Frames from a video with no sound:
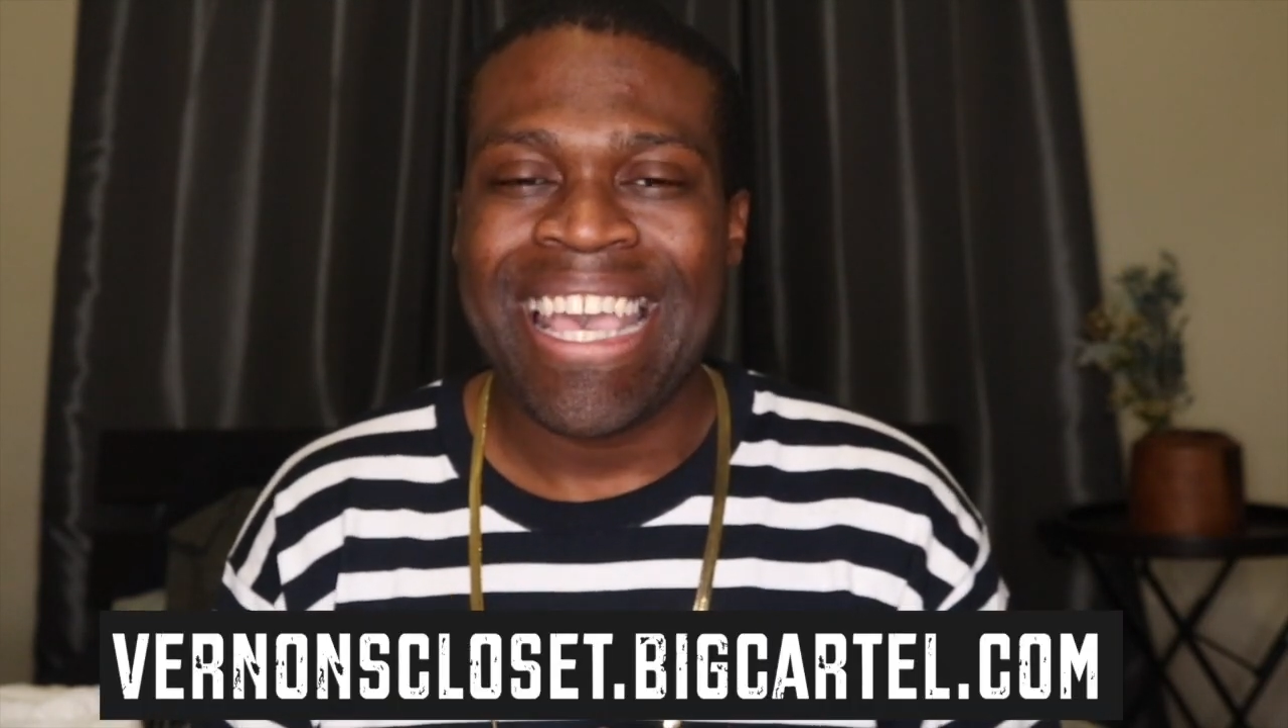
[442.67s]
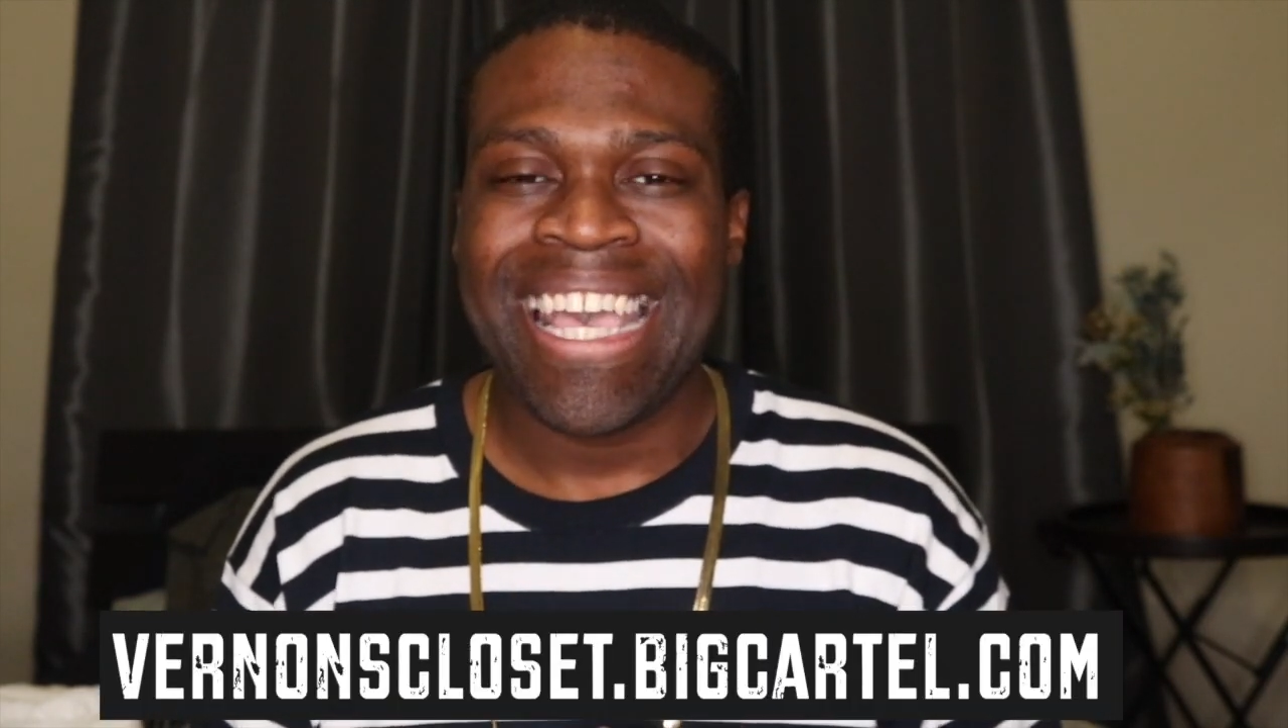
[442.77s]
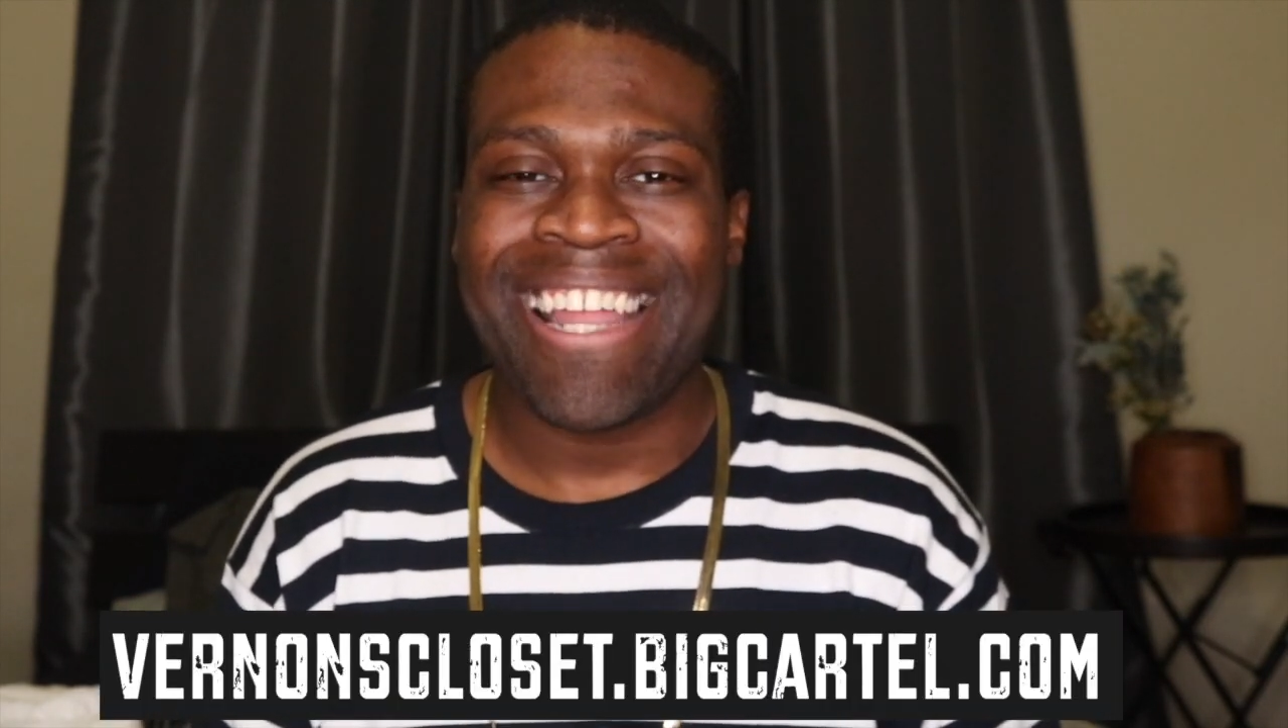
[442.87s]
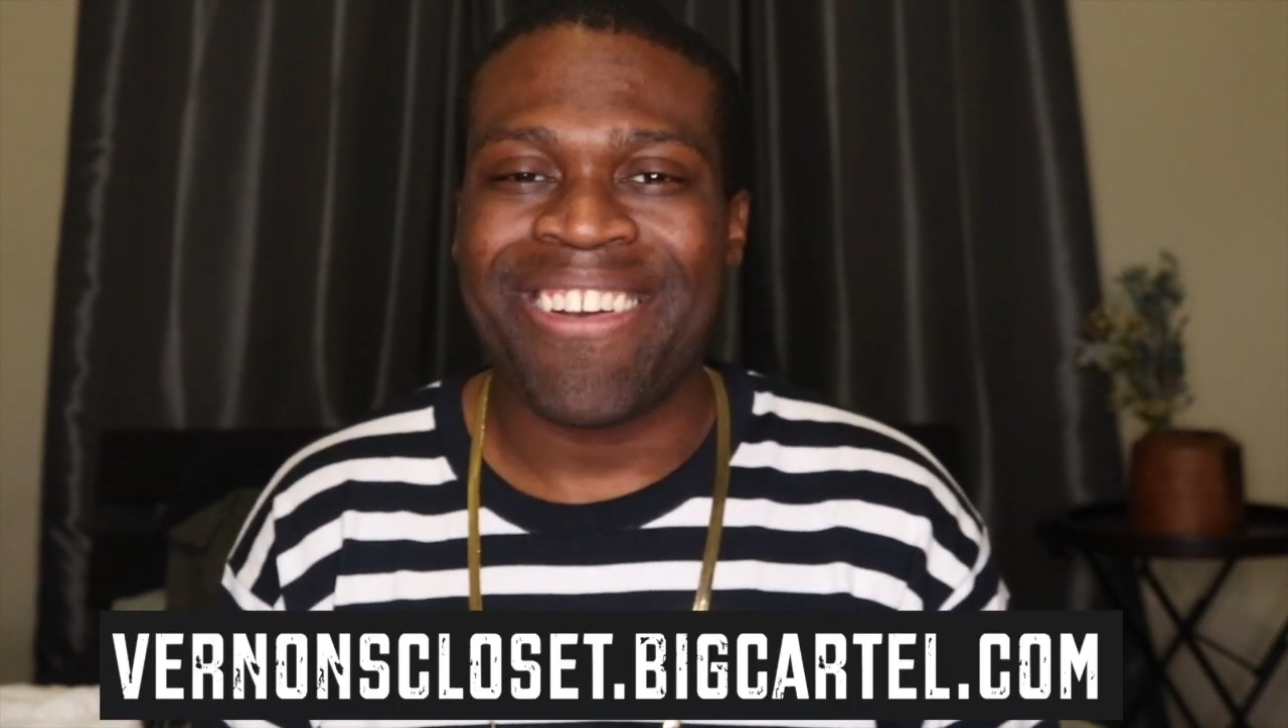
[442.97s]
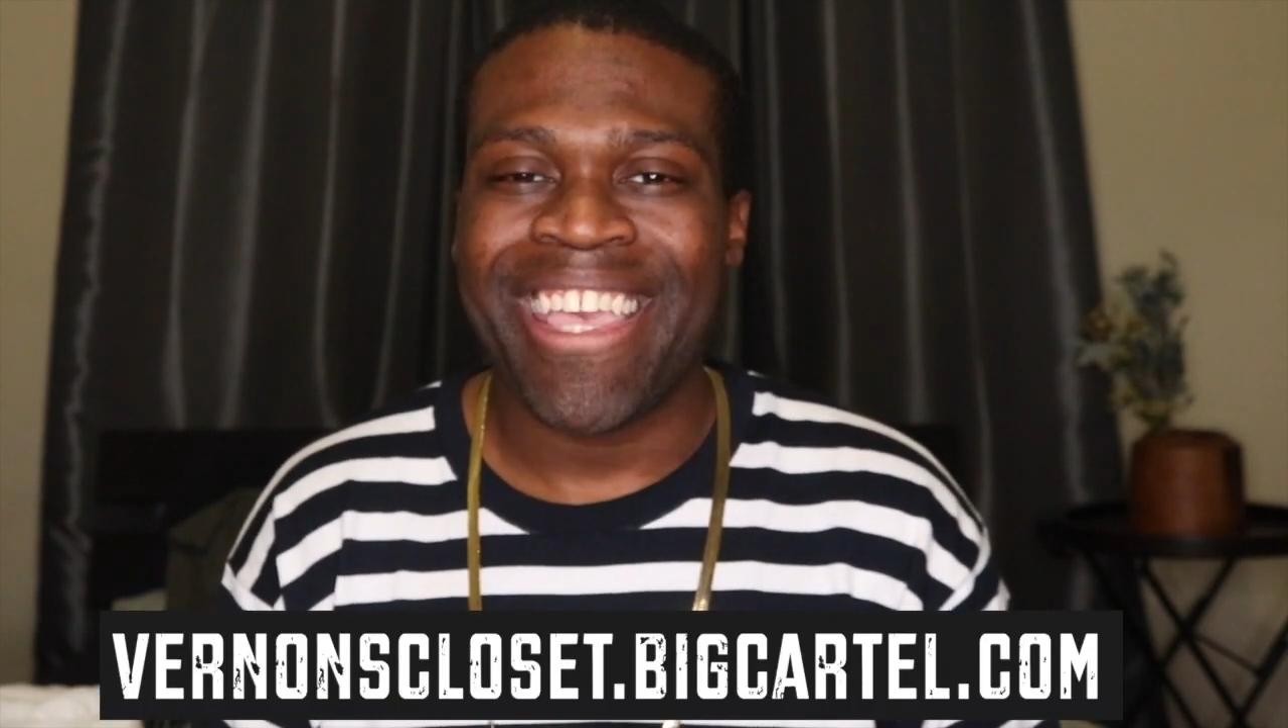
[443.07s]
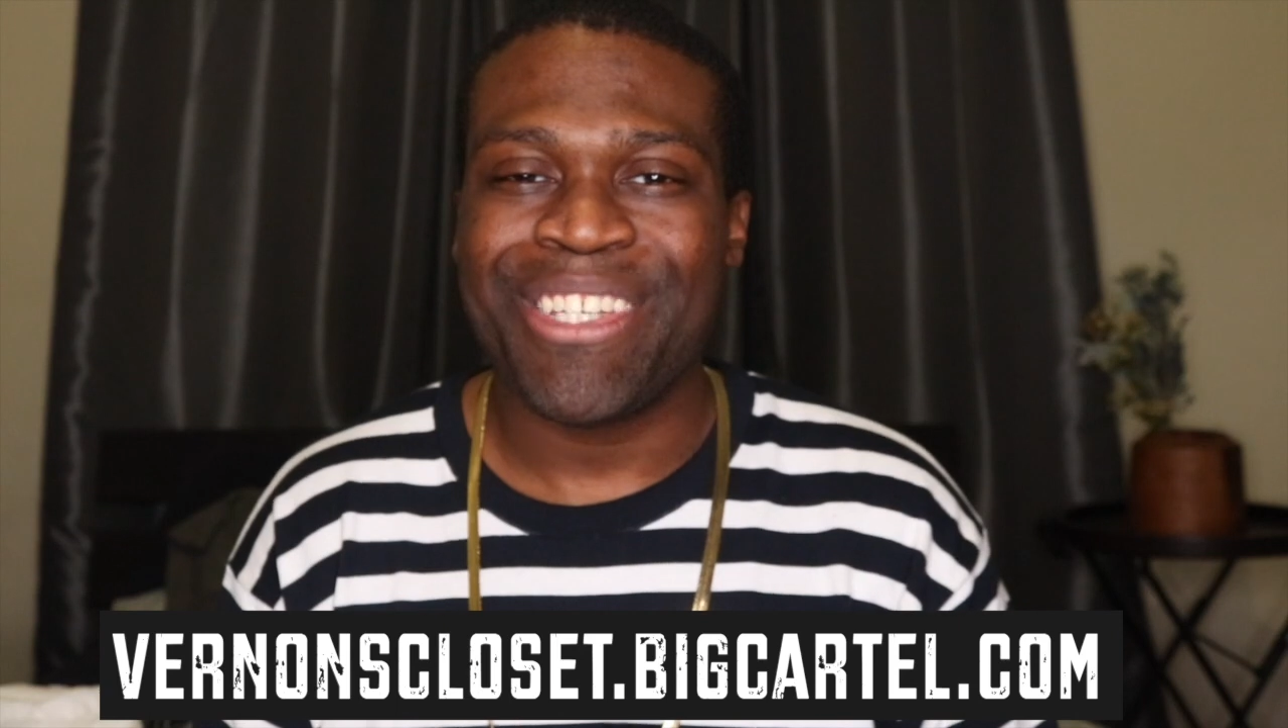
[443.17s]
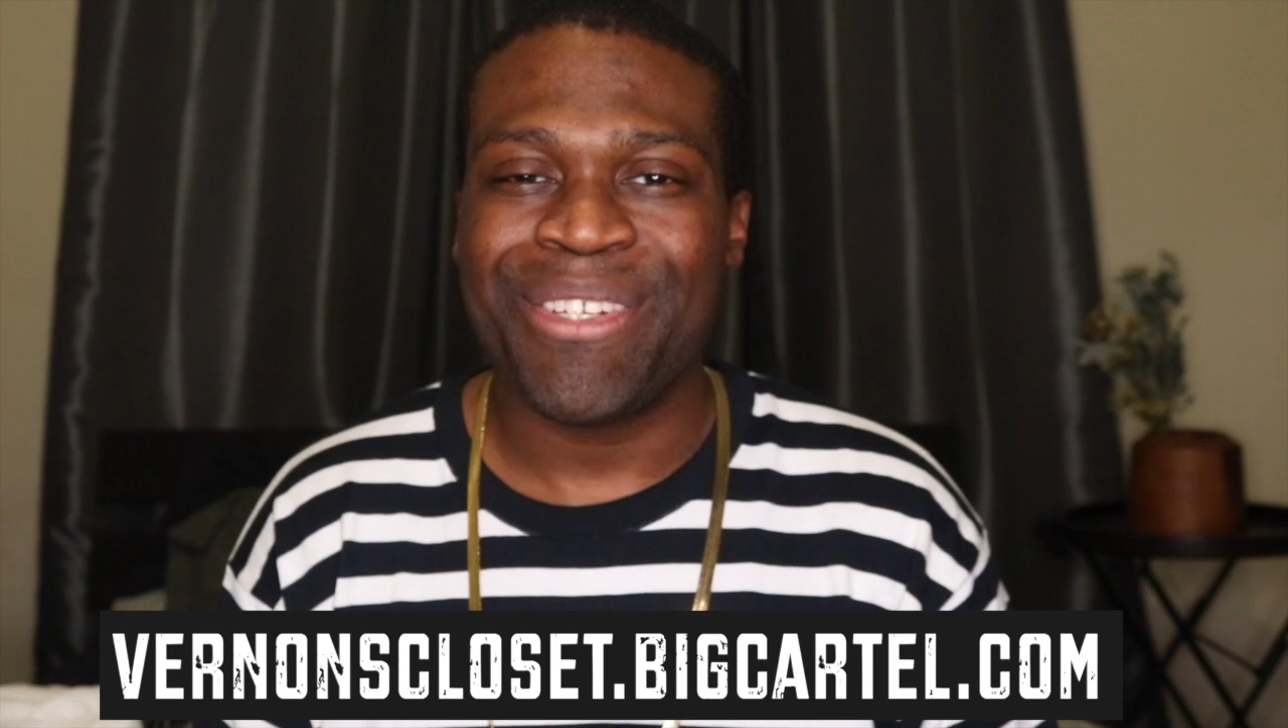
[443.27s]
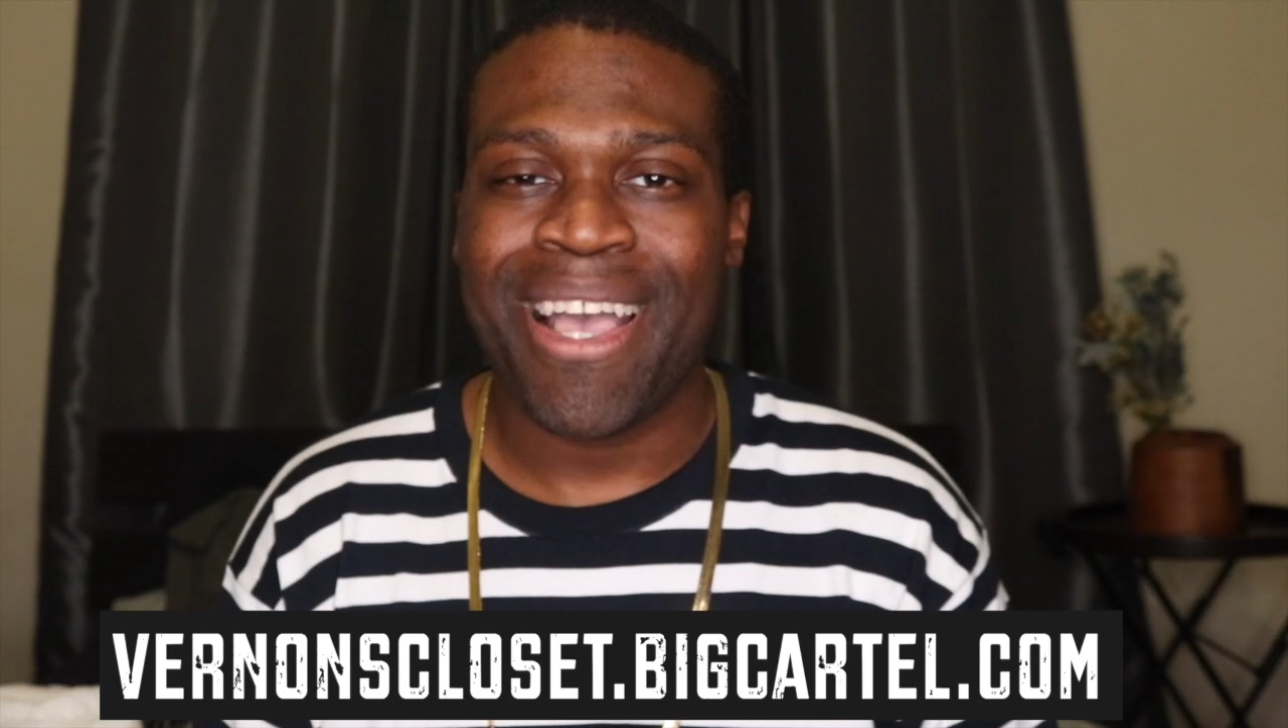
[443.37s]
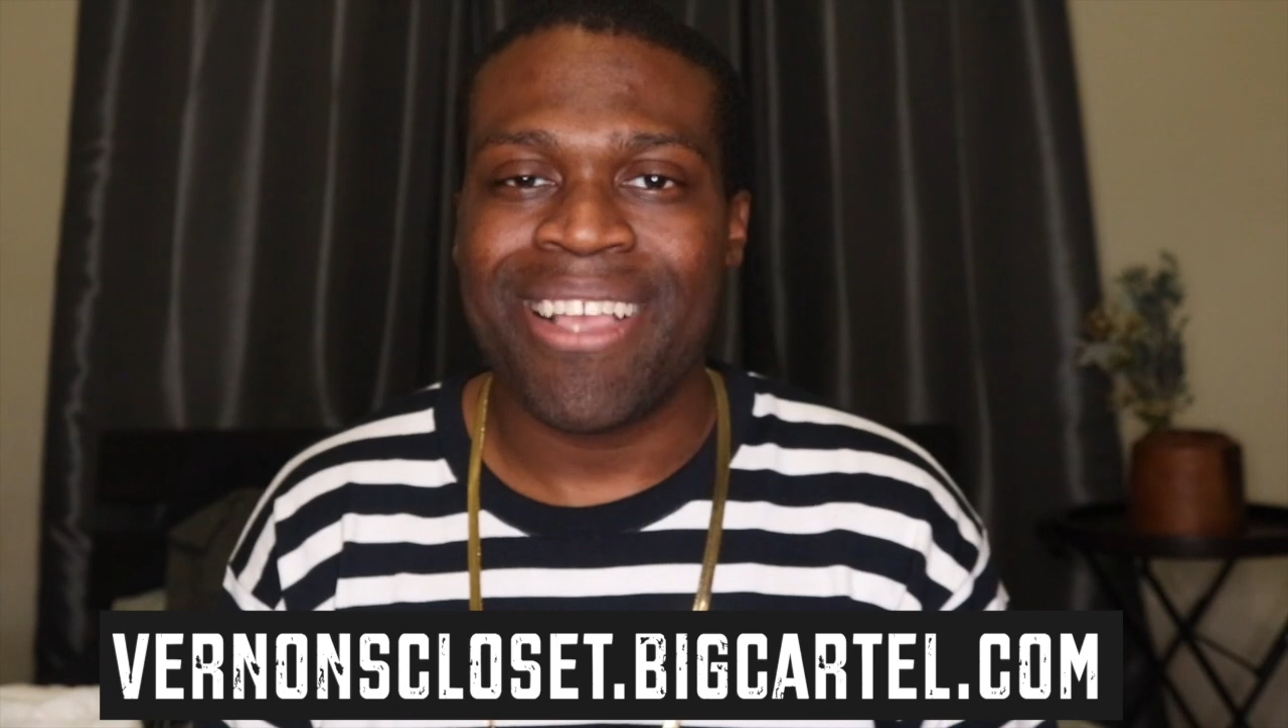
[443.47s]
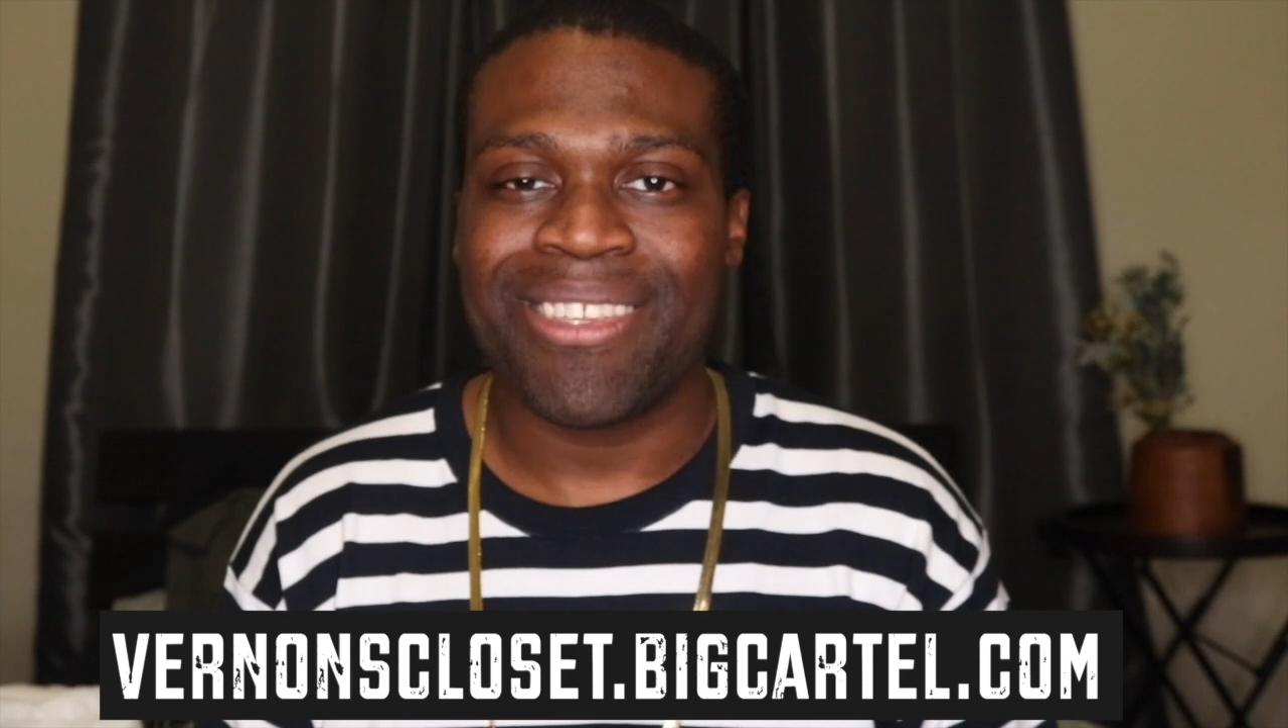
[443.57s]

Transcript: And I'll catch you guys